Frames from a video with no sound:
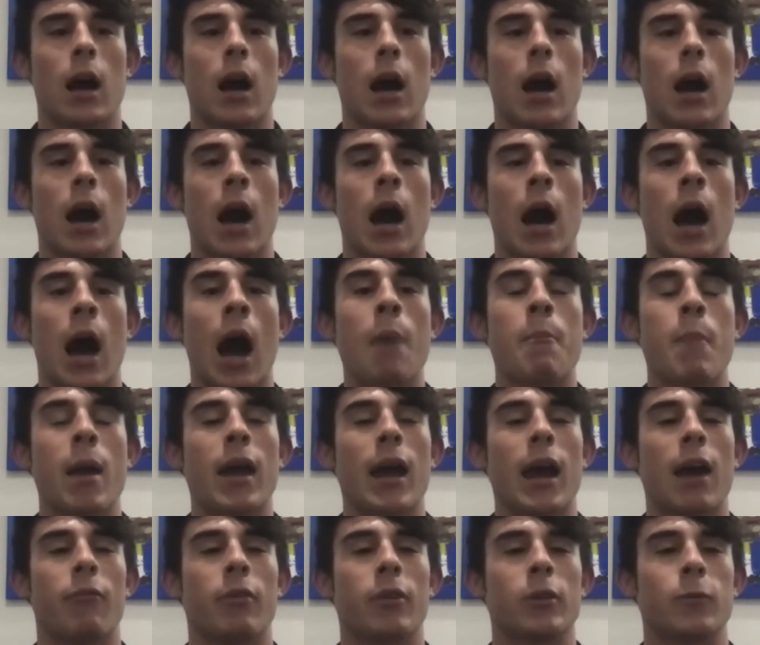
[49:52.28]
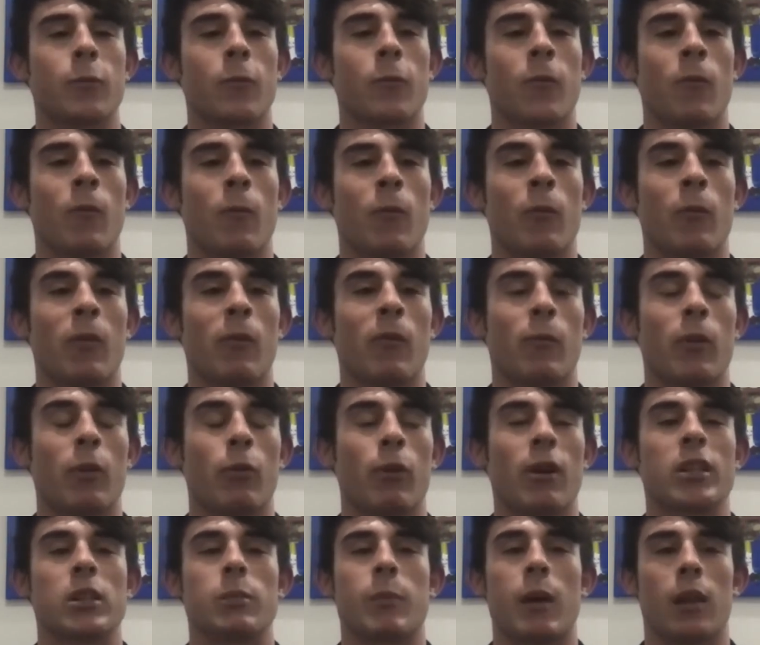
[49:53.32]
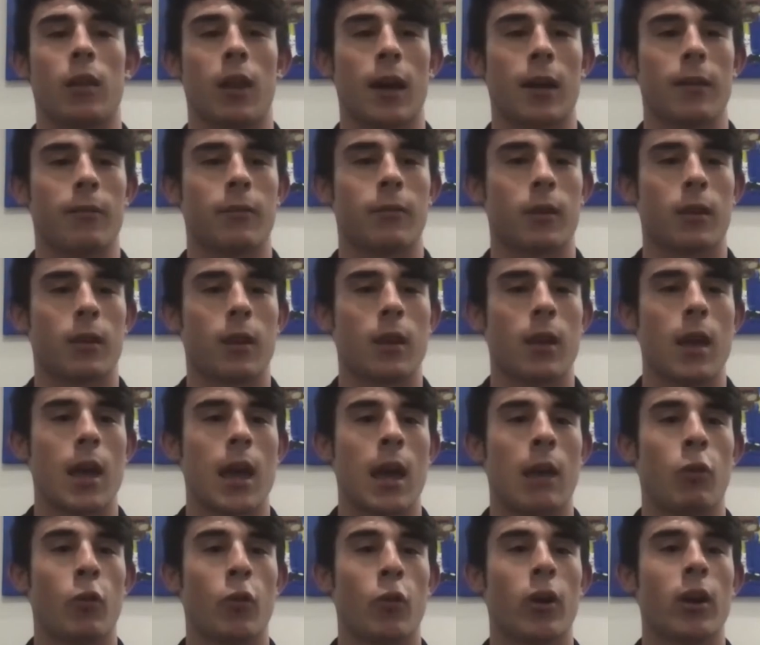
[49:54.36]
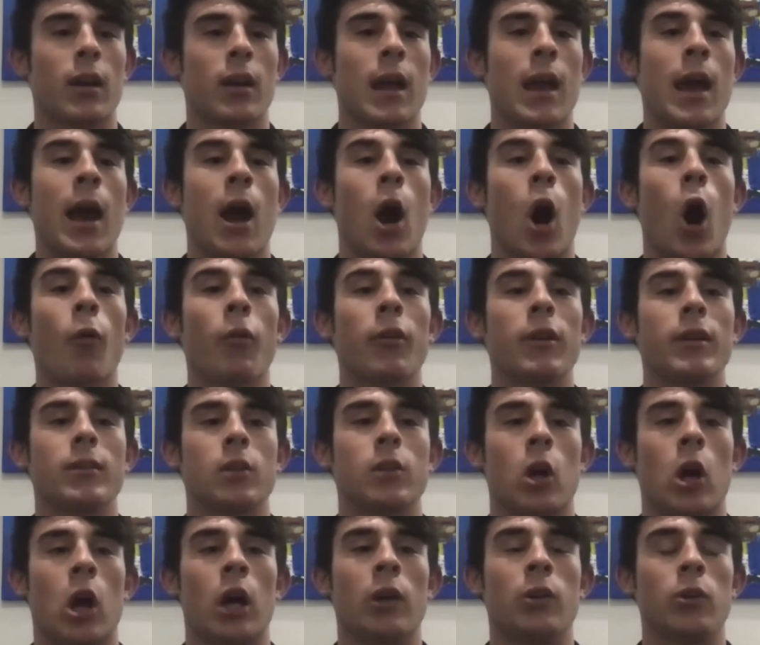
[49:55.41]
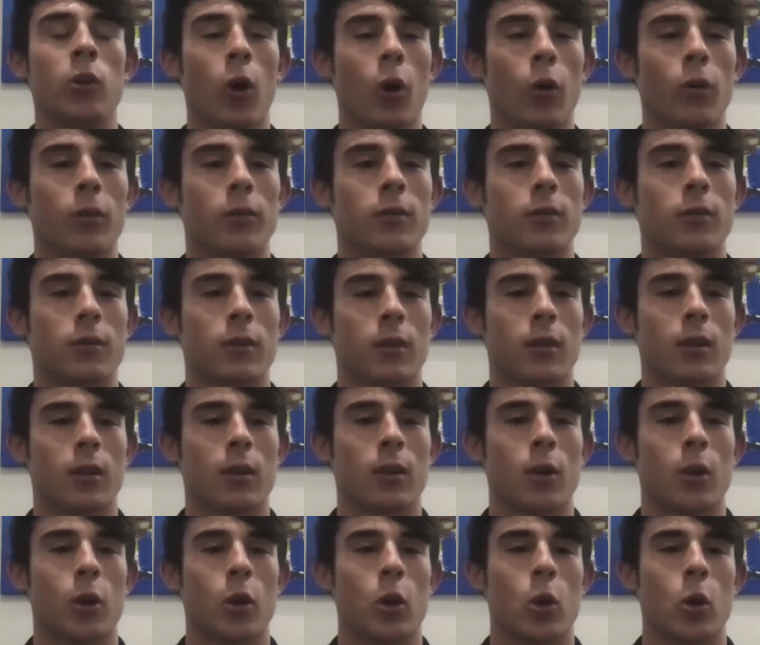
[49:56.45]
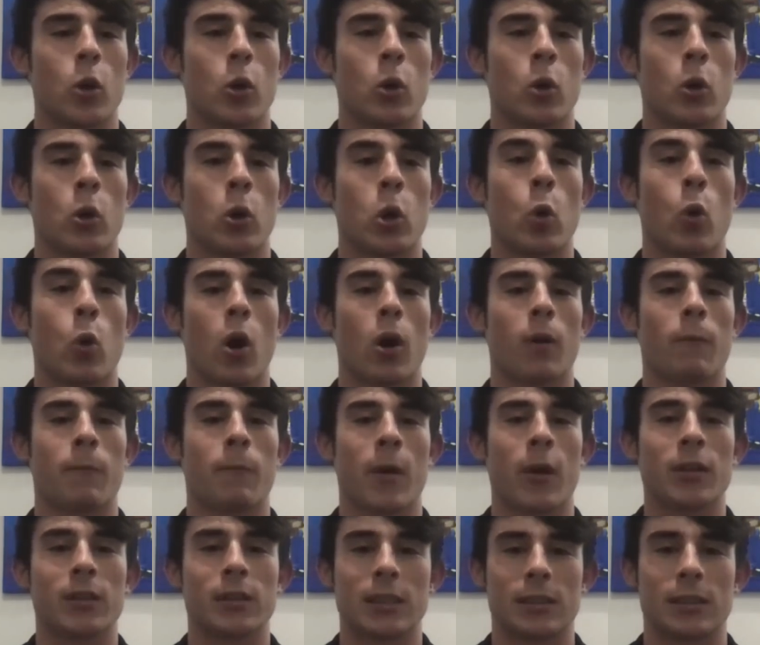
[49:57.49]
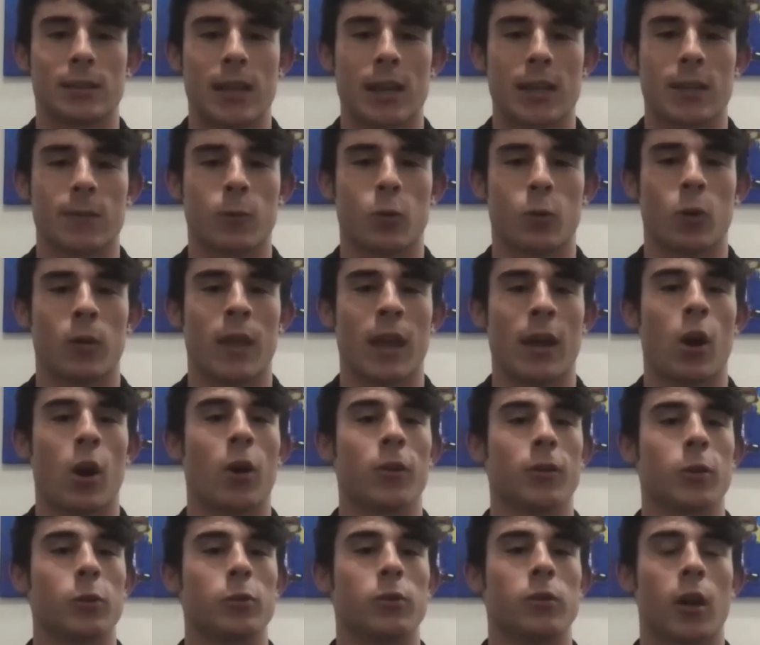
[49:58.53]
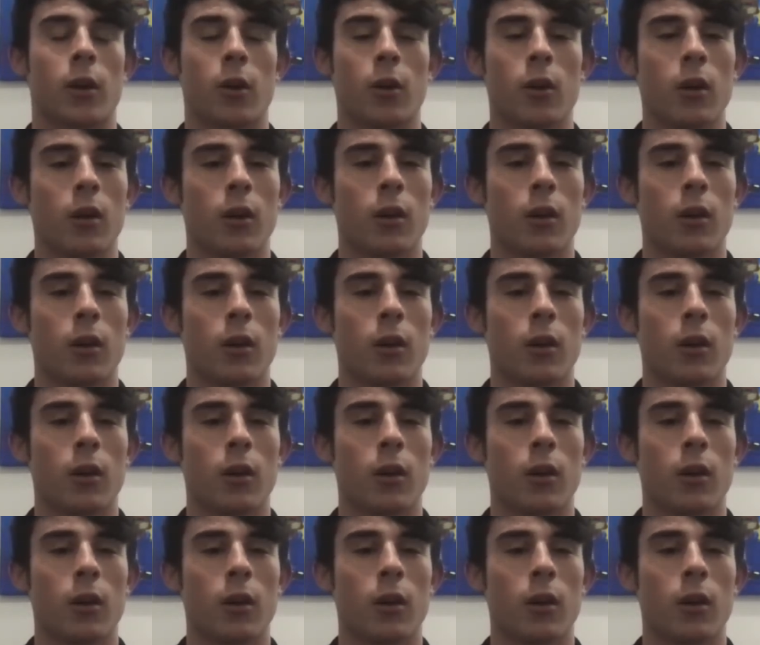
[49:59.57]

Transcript: I may have this for the rest of my life and look at all these adults who are very successful and they also stutter